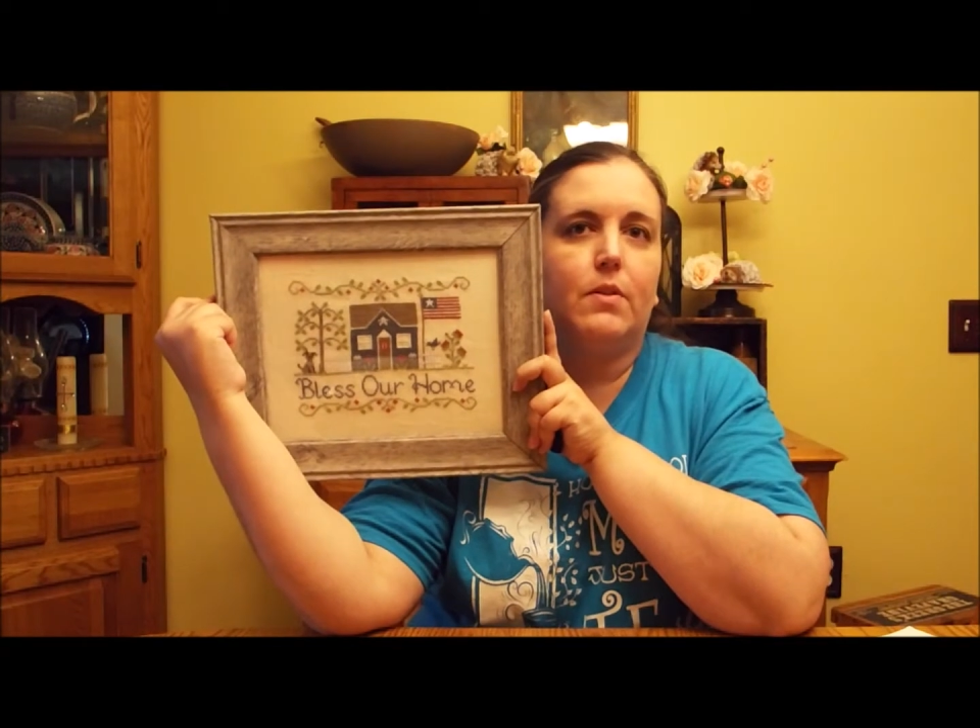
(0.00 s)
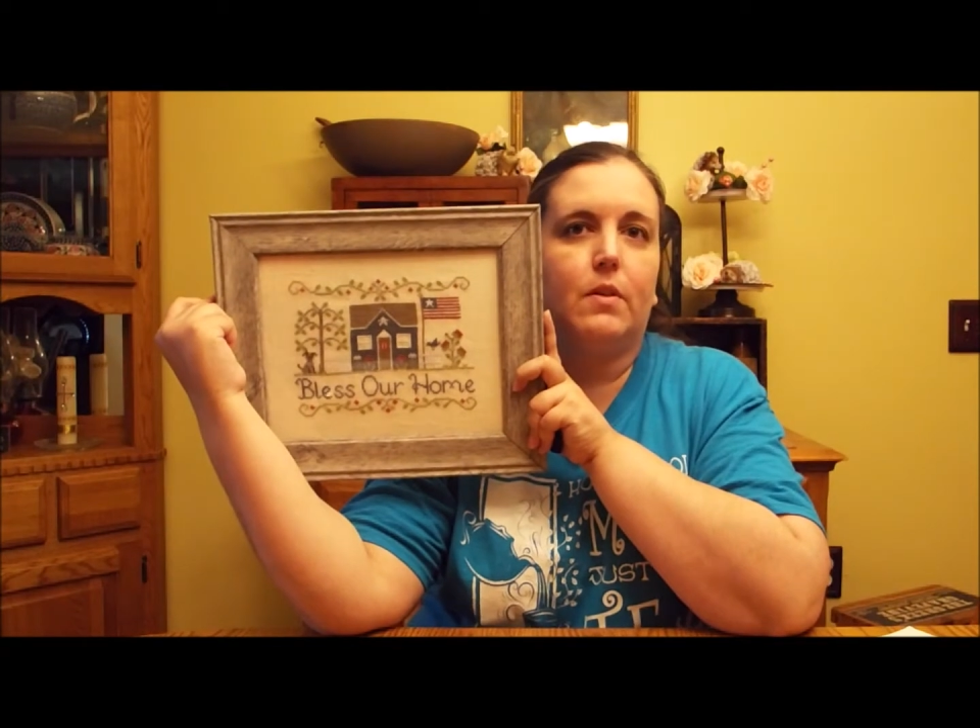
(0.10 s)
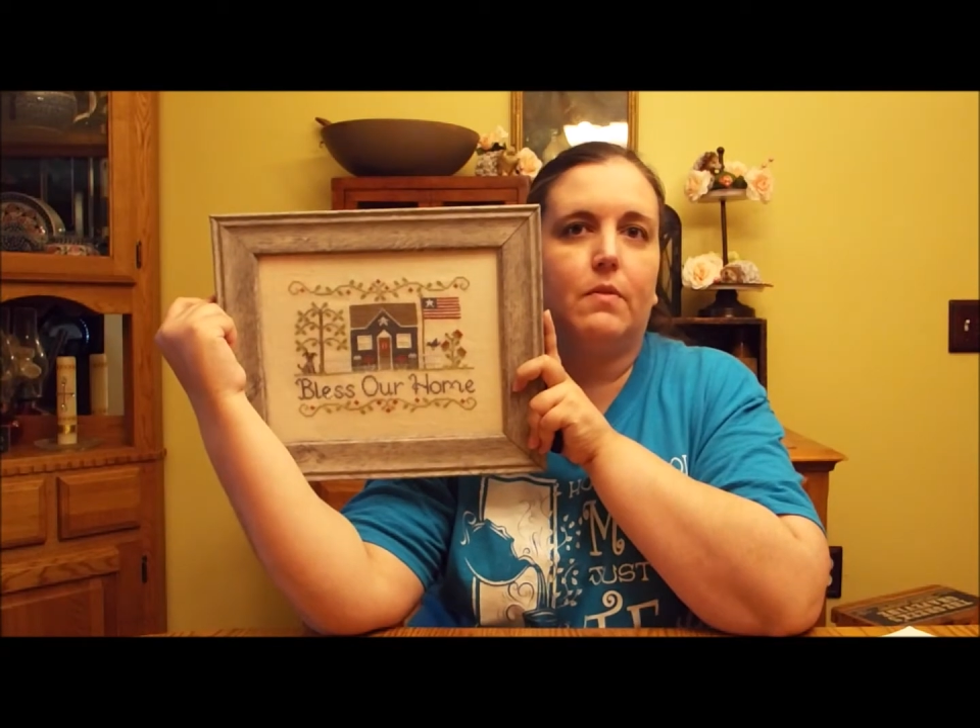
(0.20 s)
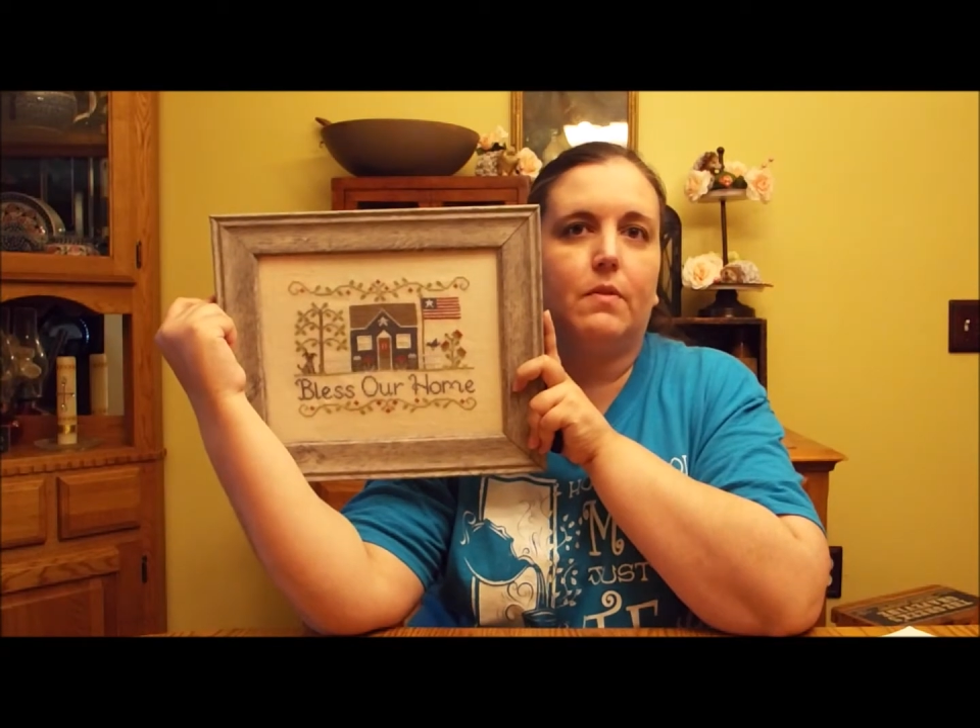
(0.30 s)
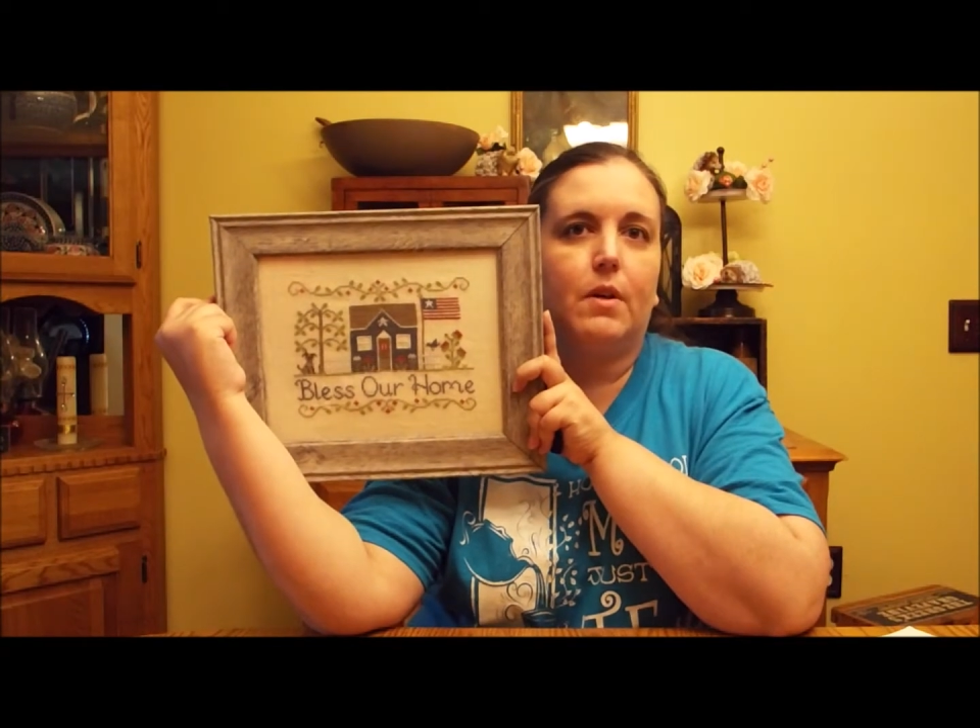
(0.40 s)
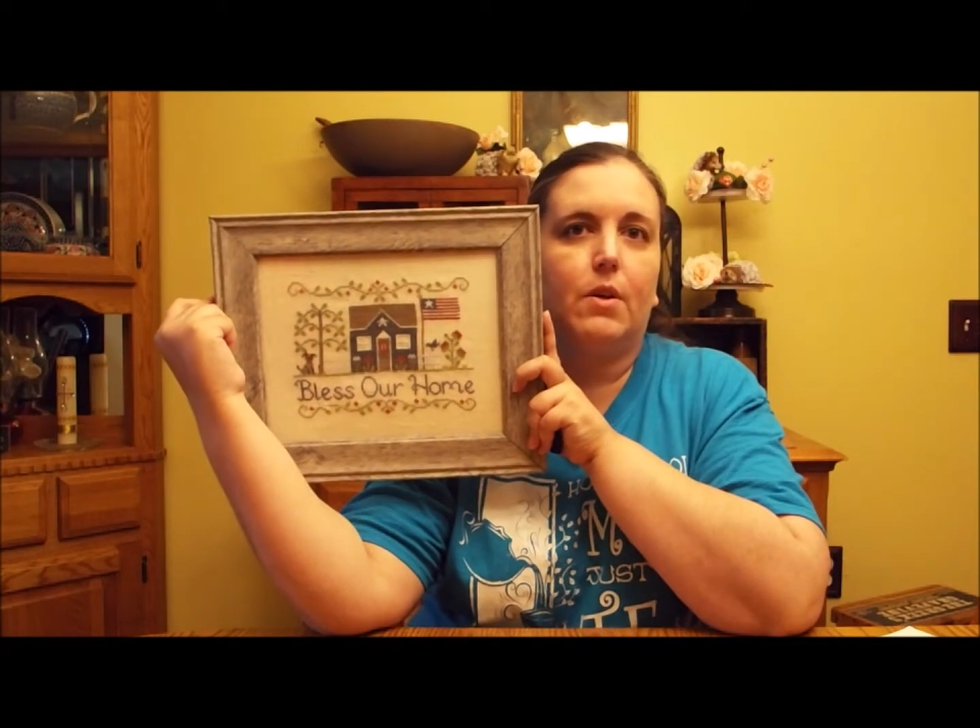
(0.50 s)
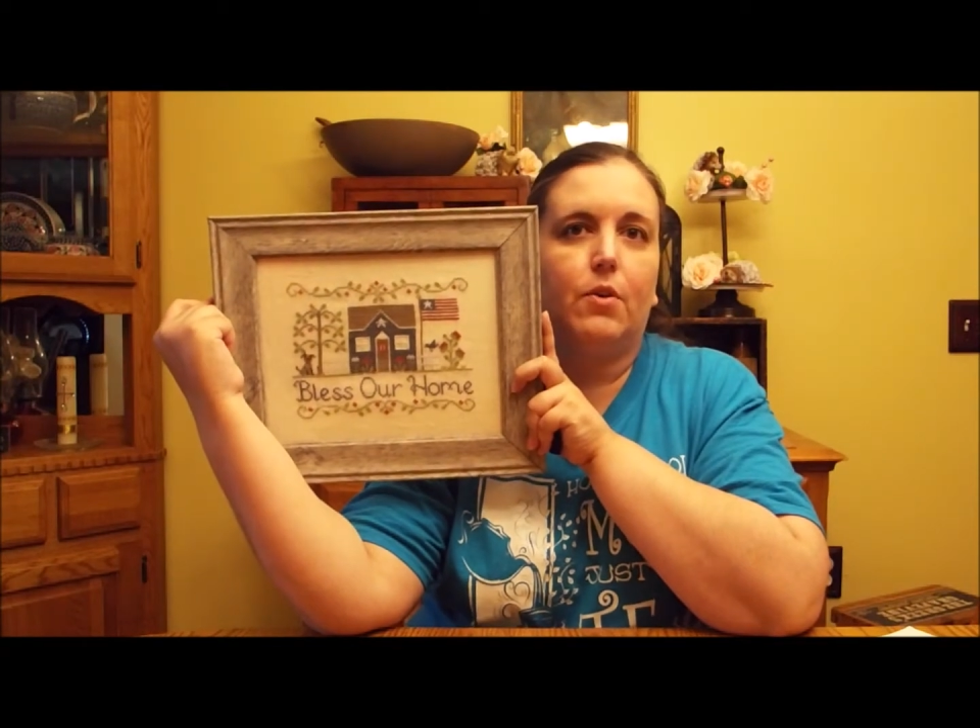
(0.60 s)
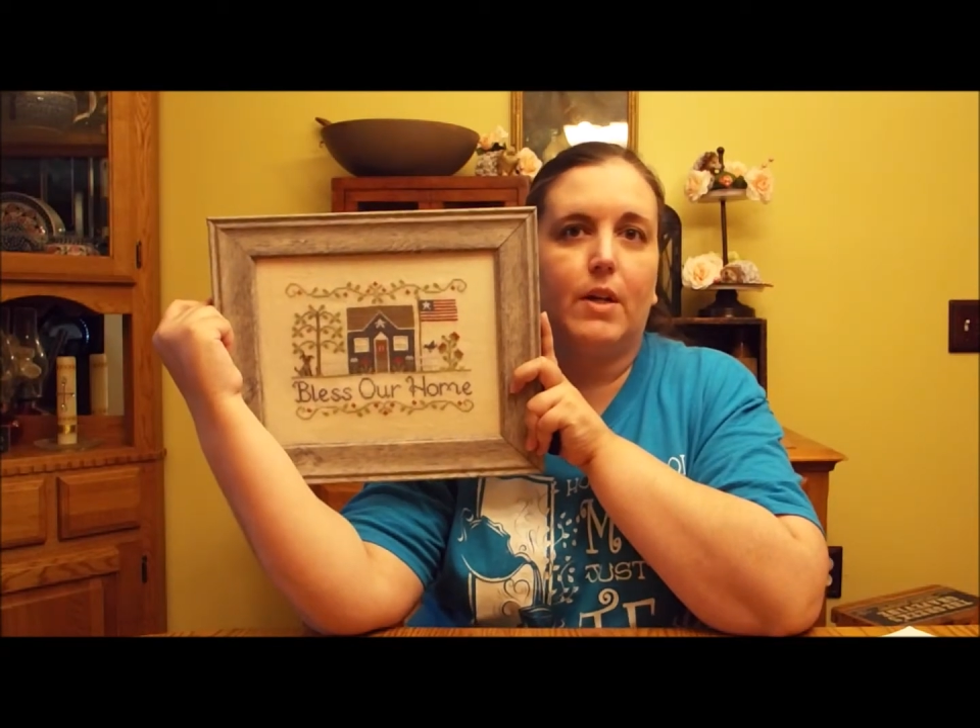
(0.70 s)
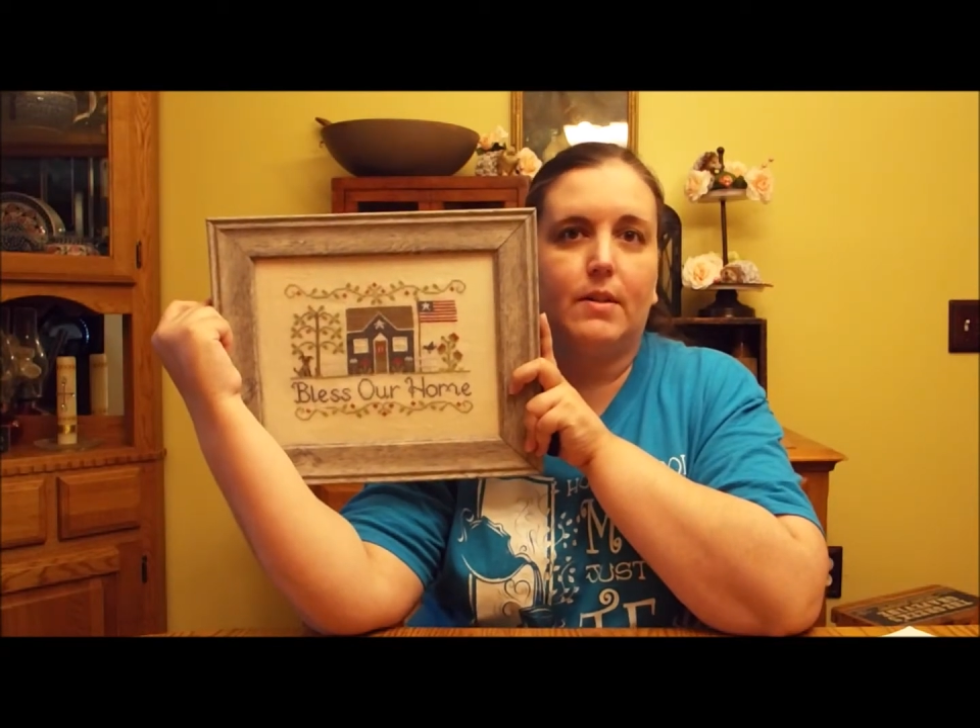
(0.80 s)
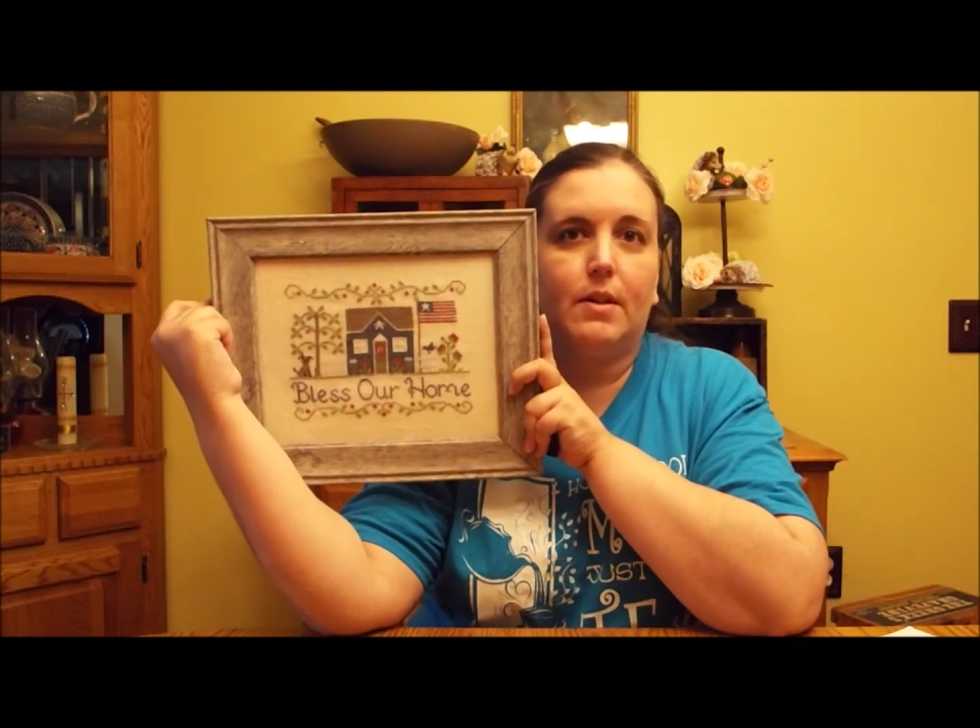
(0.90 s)
of
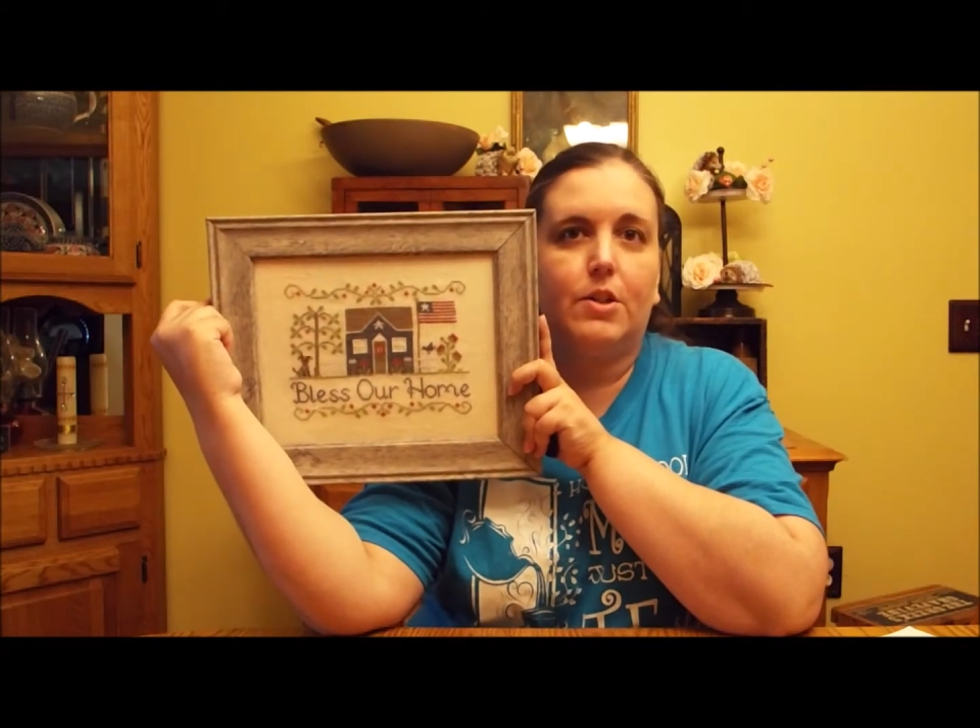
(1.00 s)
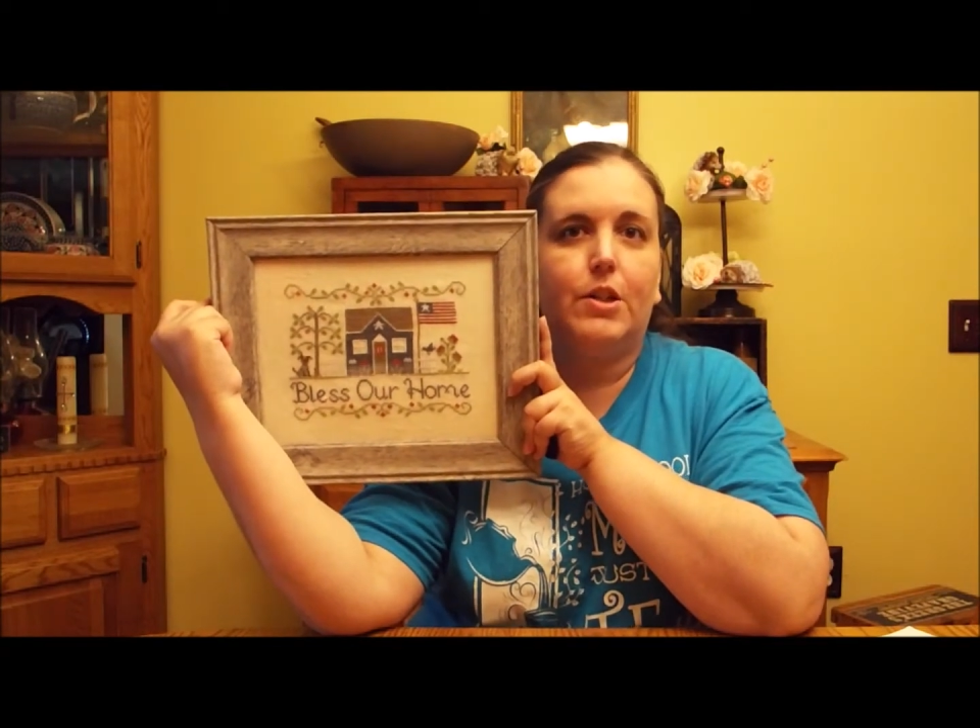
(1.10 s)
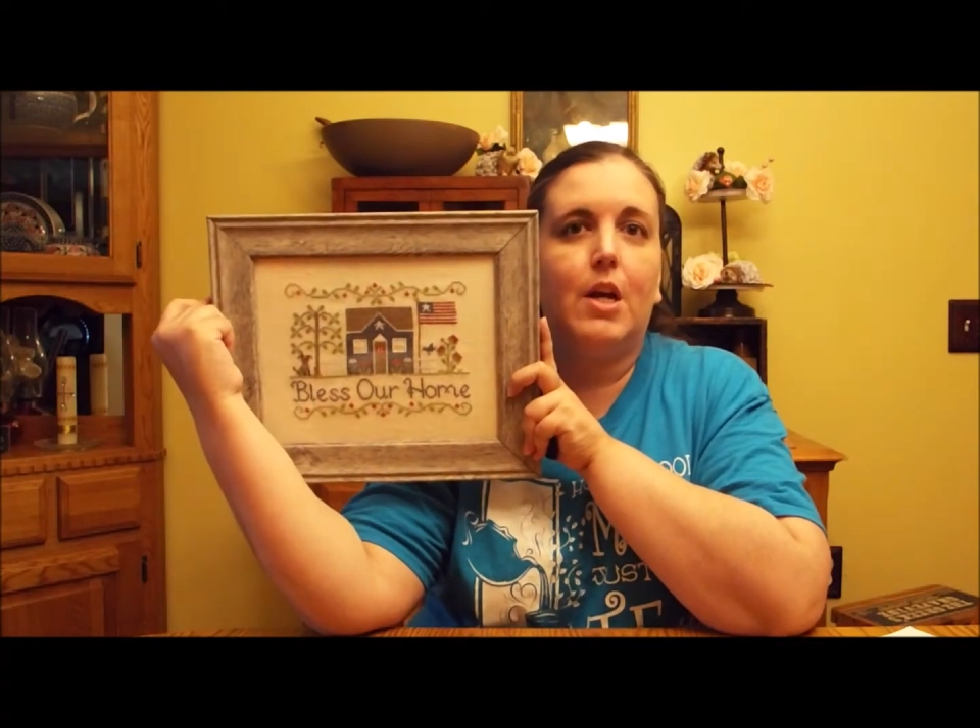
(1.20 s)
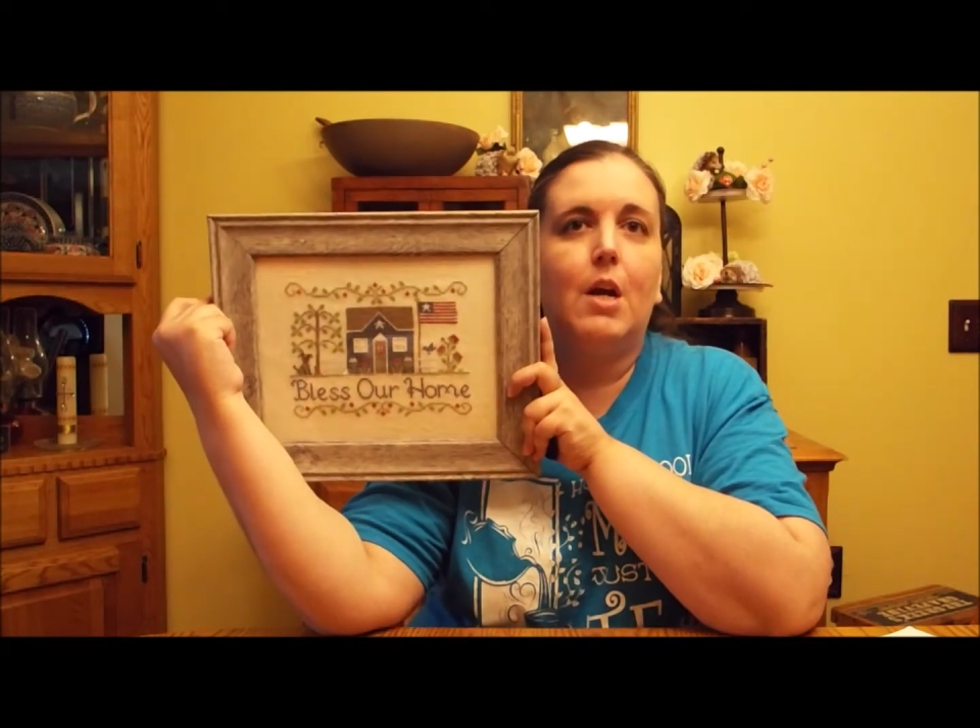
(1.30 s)
Cottage,